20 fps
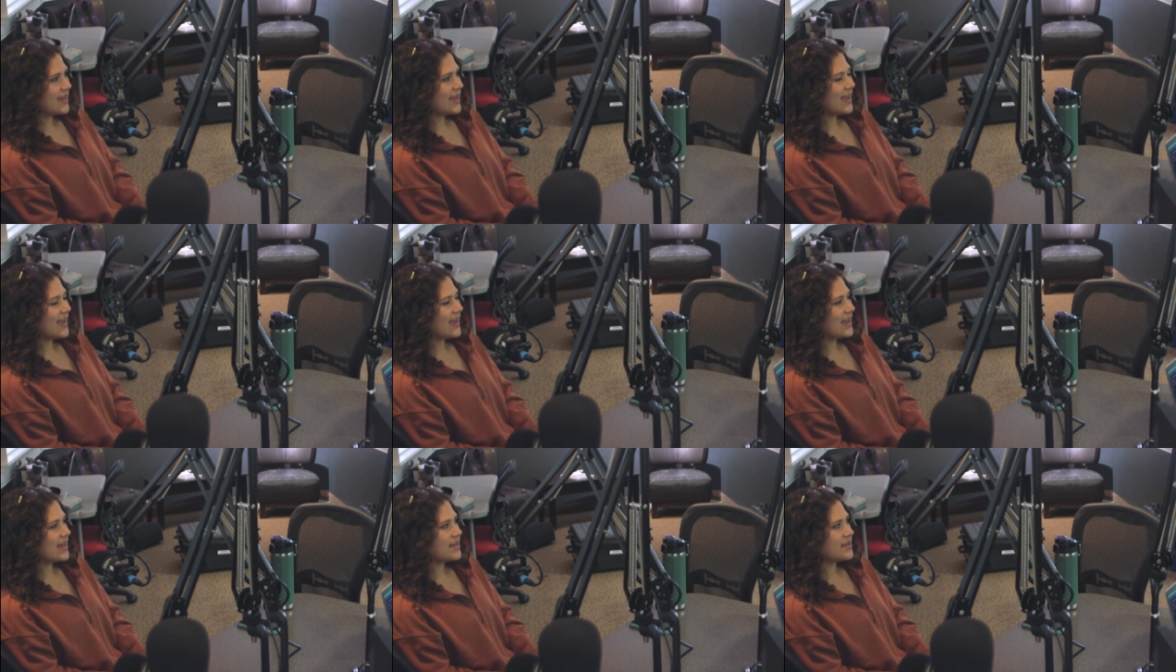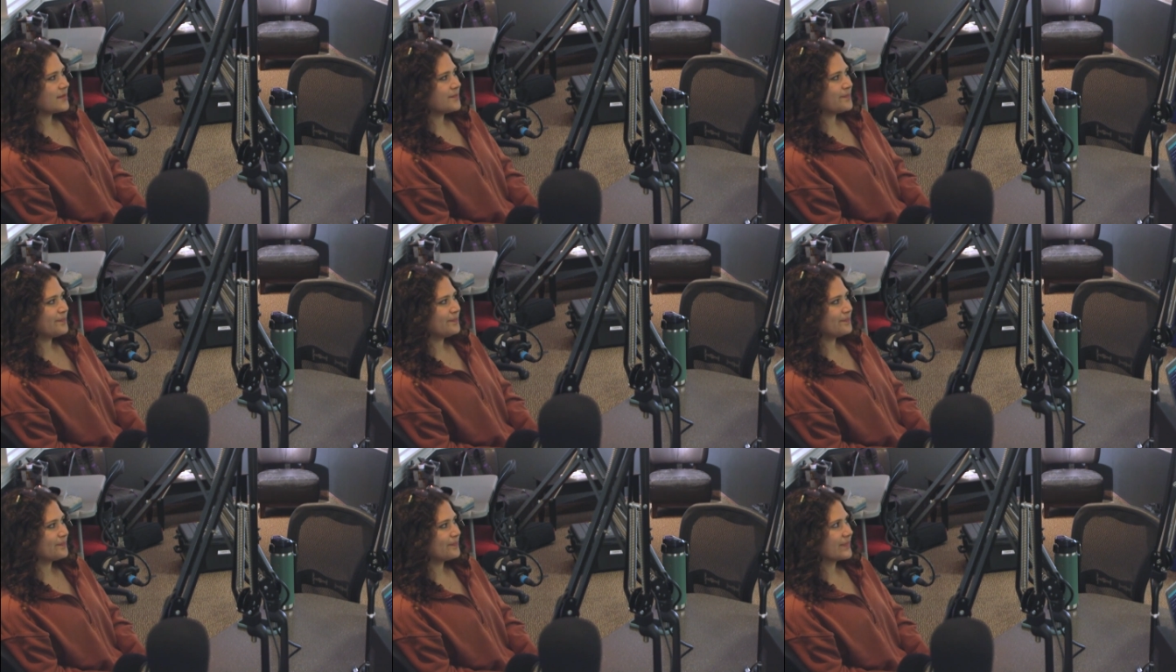
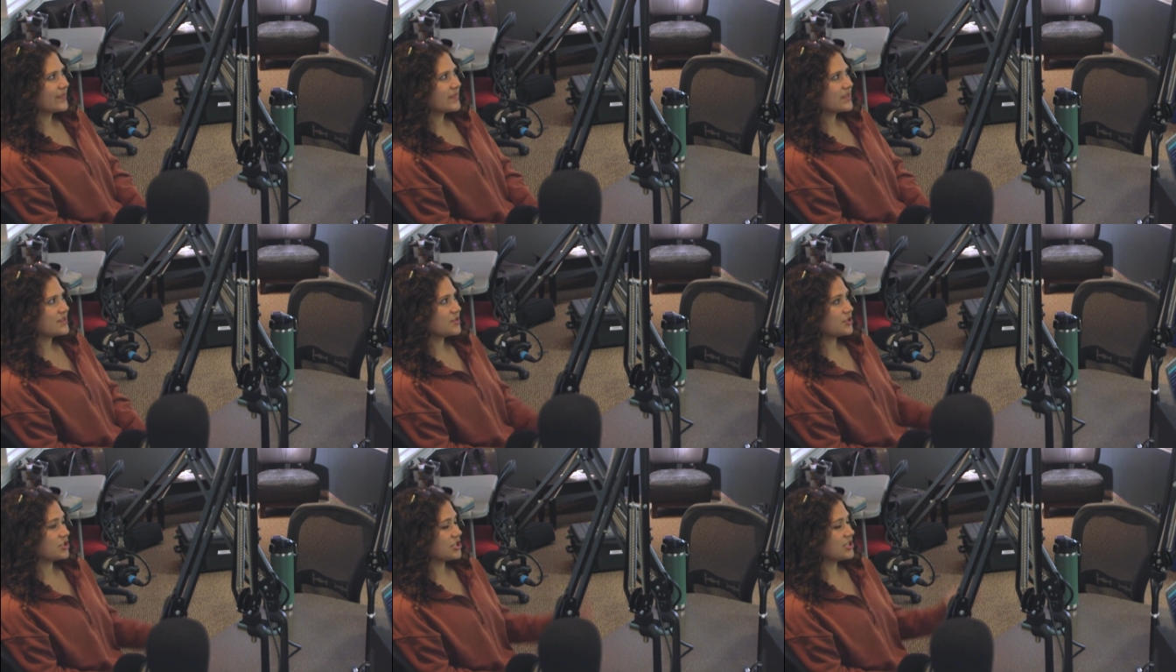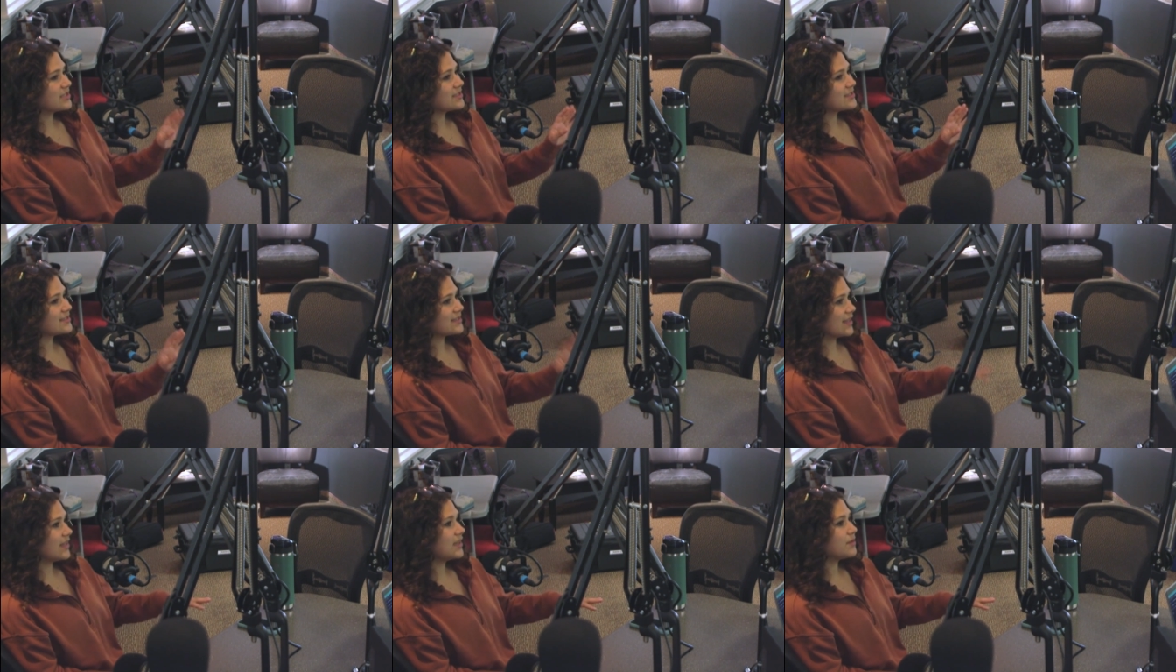And so
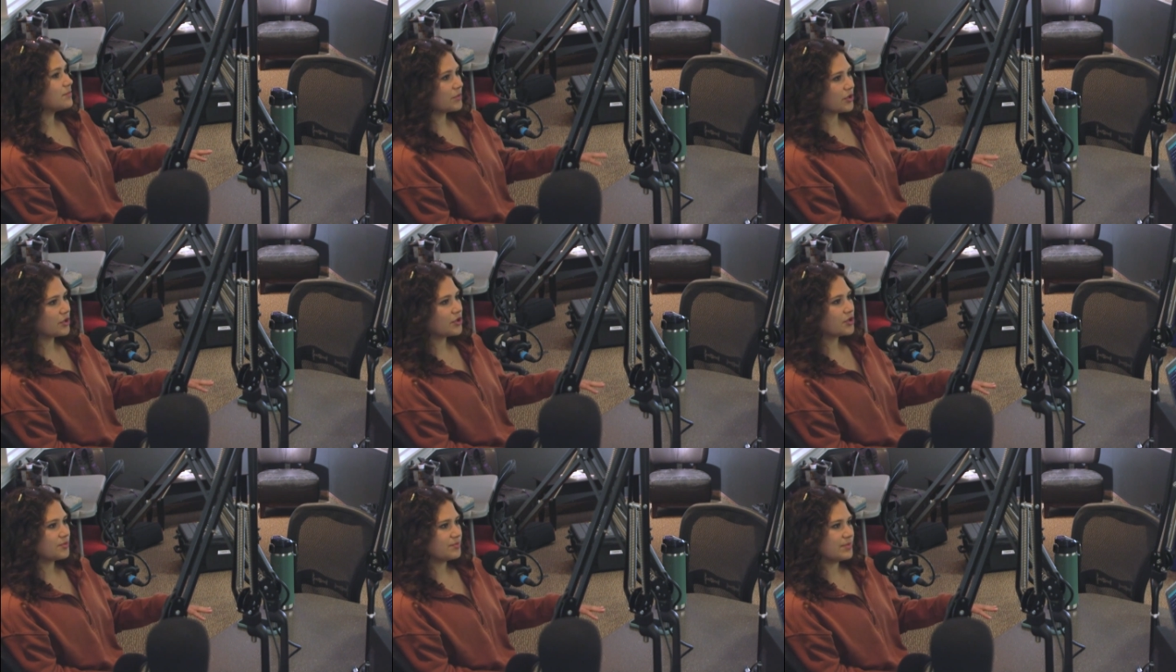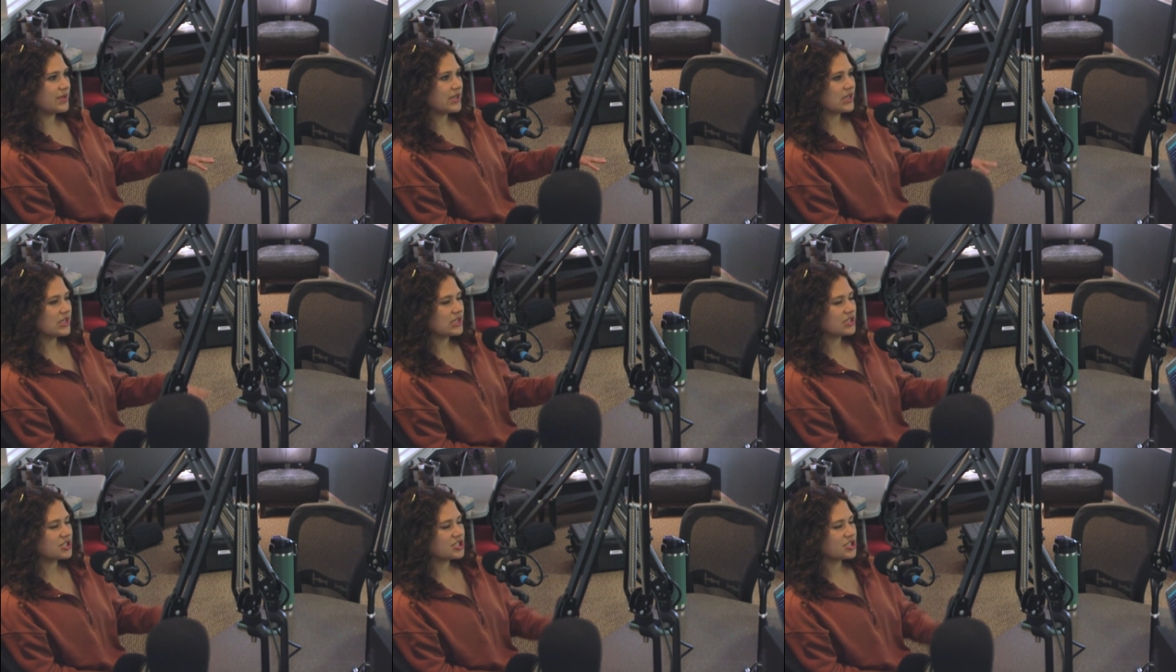she's in Myrtle
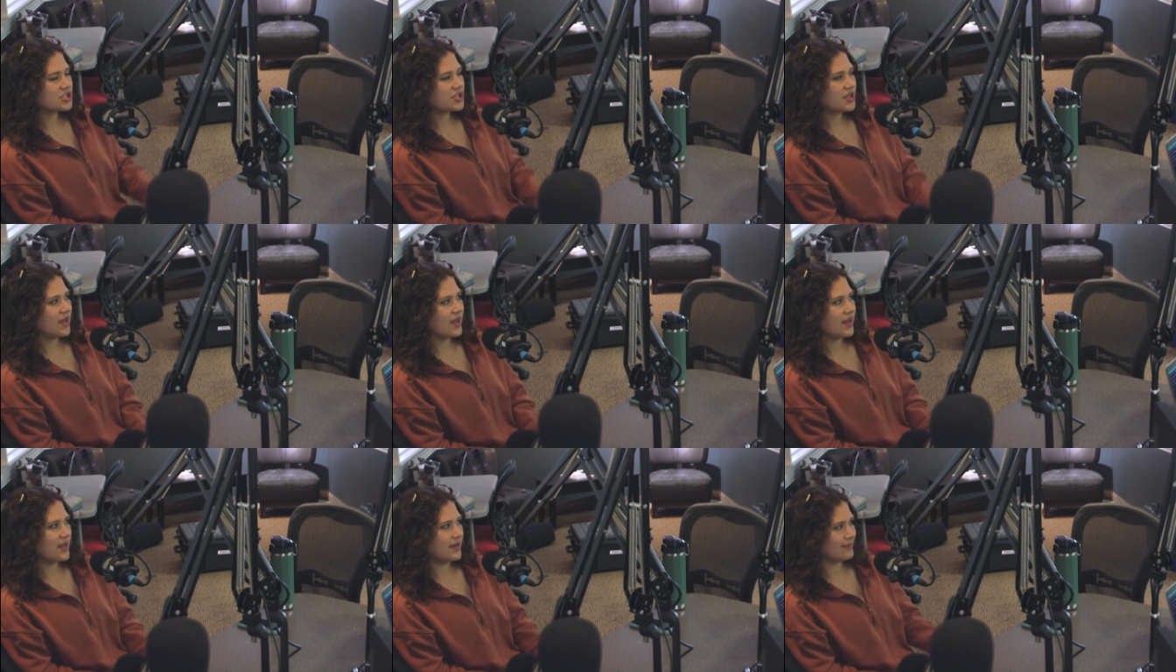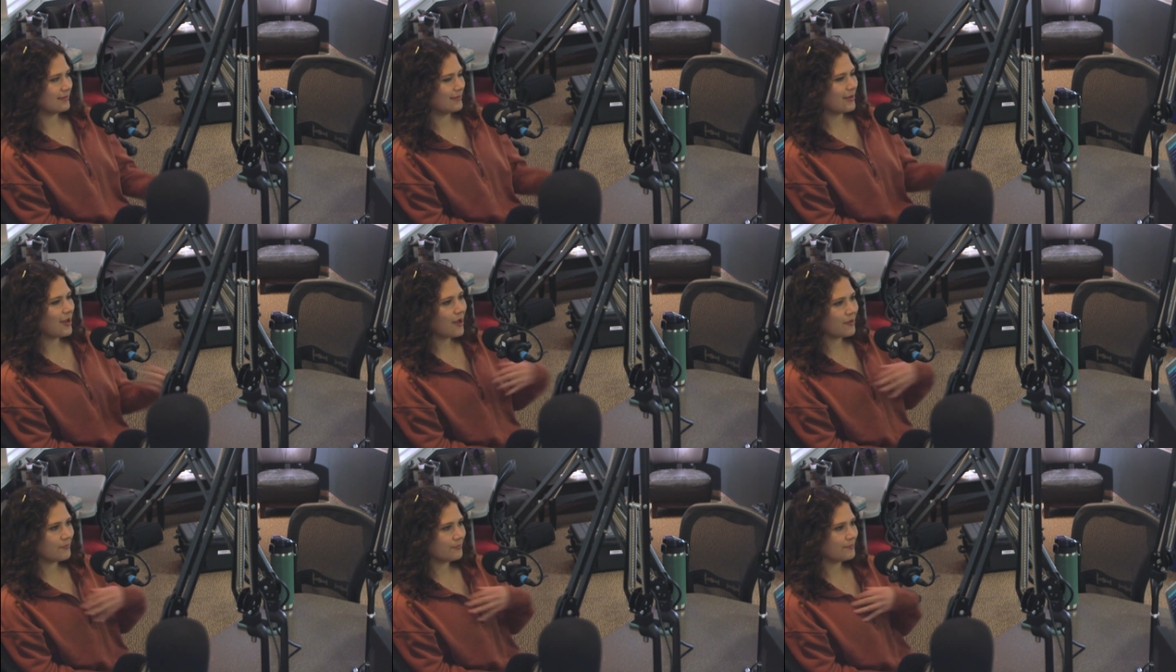Beach and
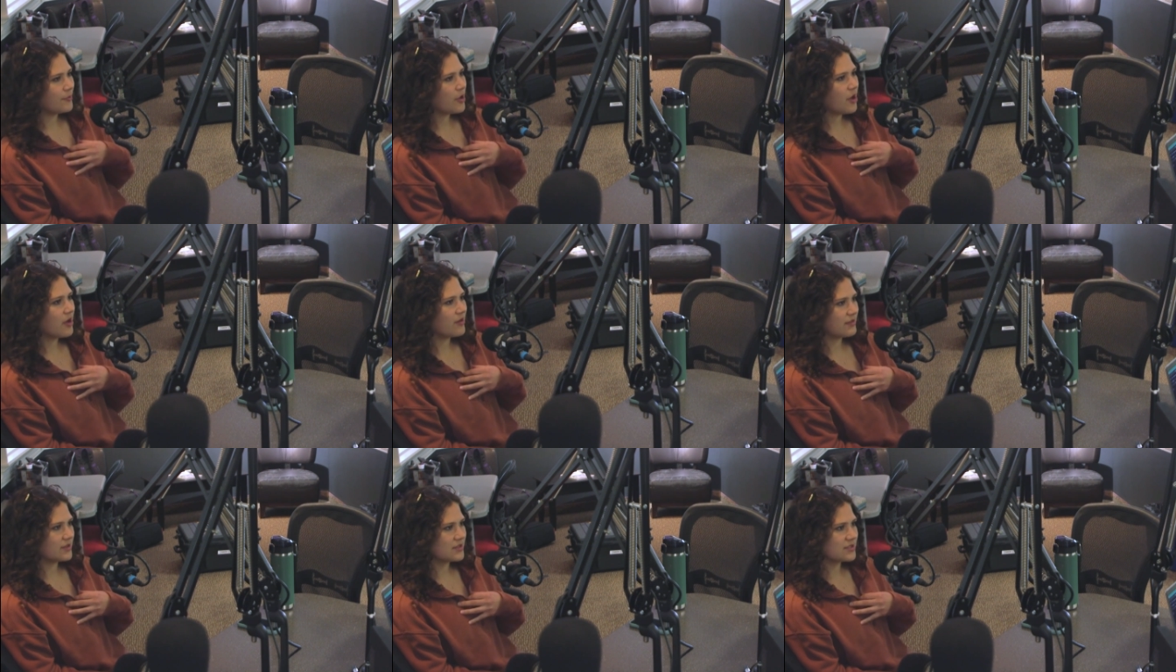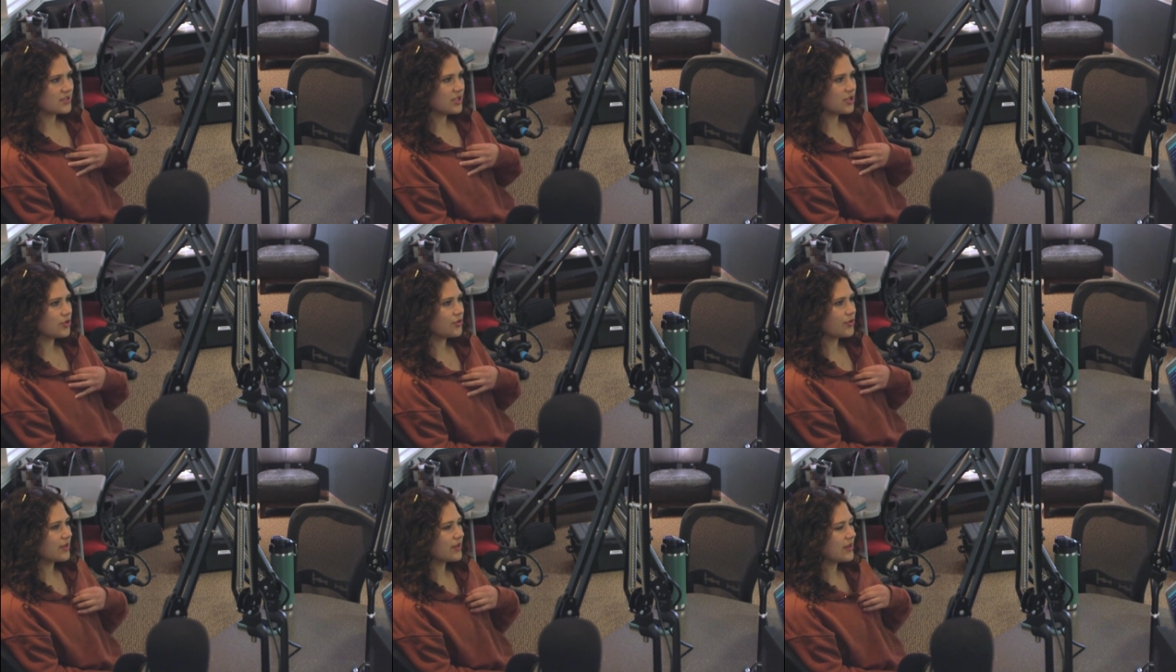I'm obviously
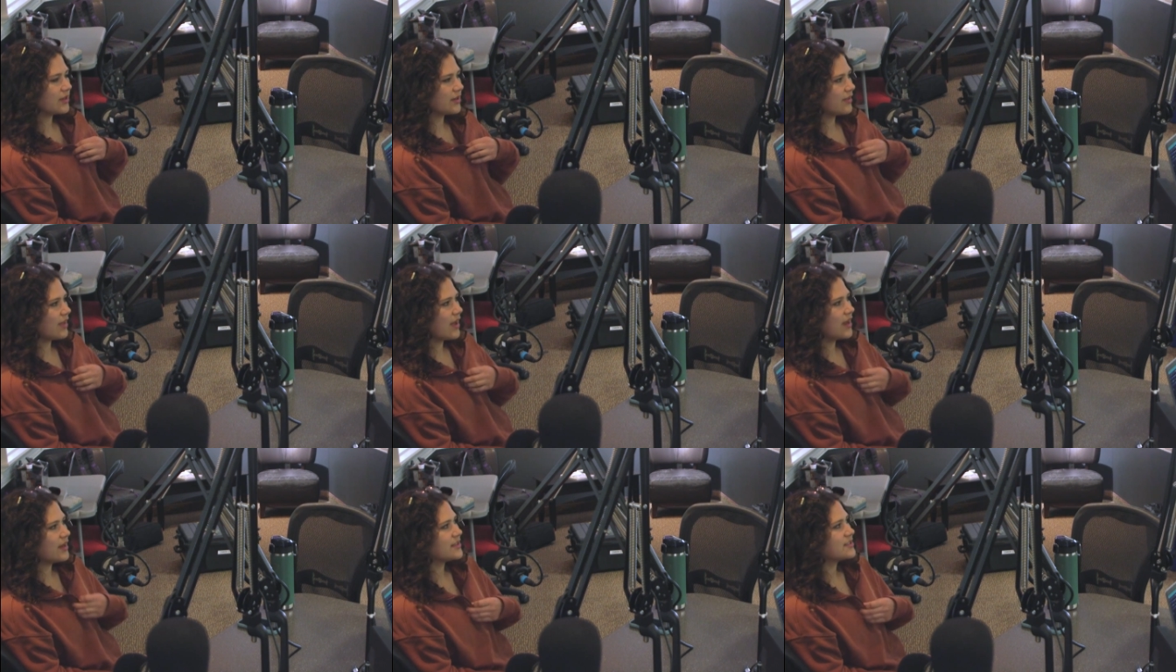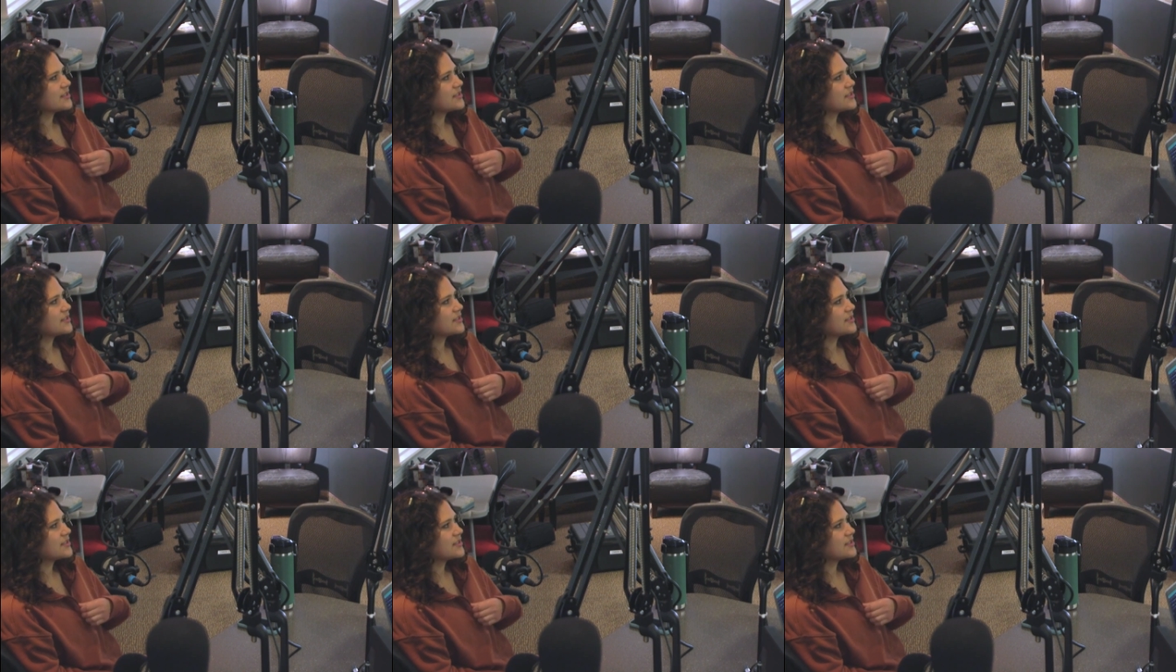in North Carolina.